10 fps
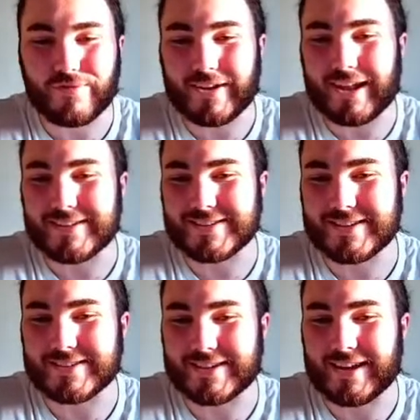Fernandes
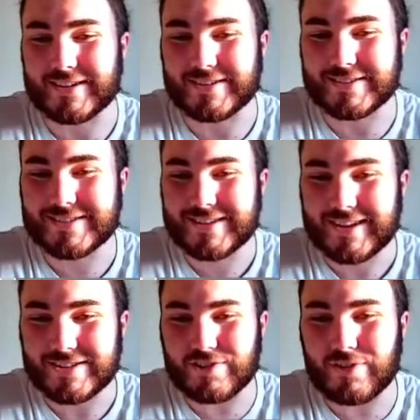is, guys.
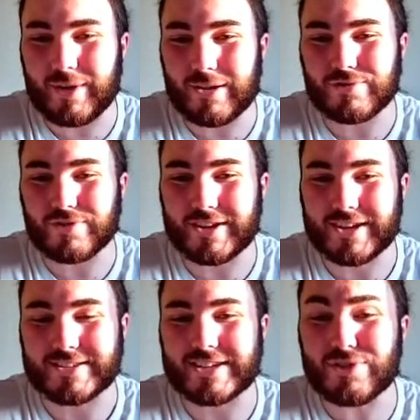Do you know how good he
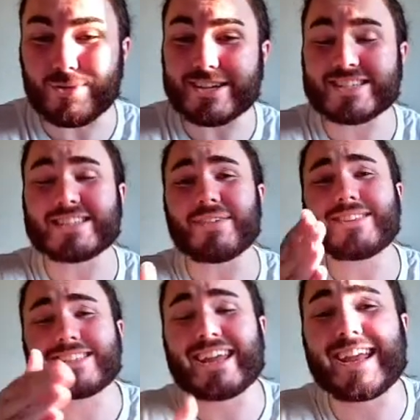is? He's only
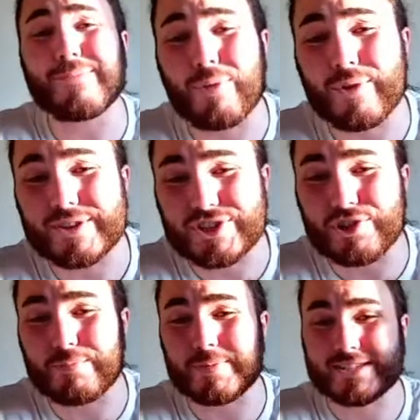
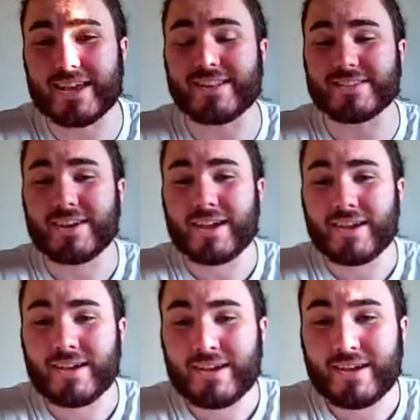17.2%.
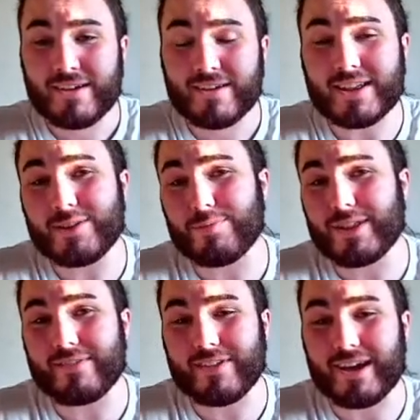Can you
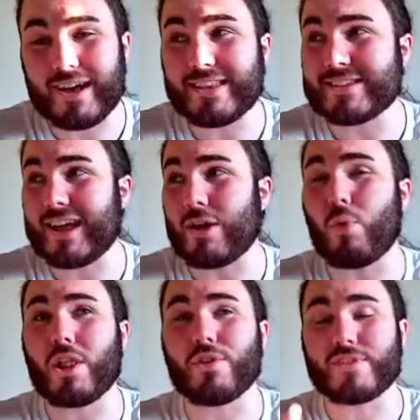believe that? And there's like
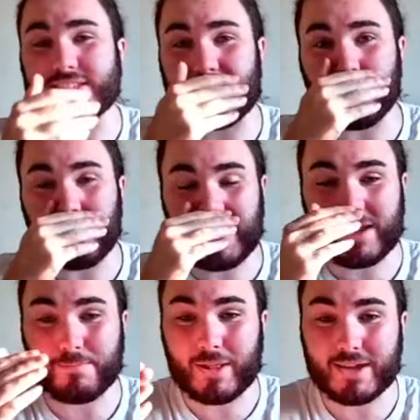well over 7
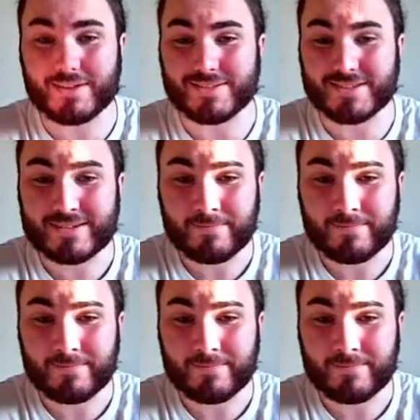million players.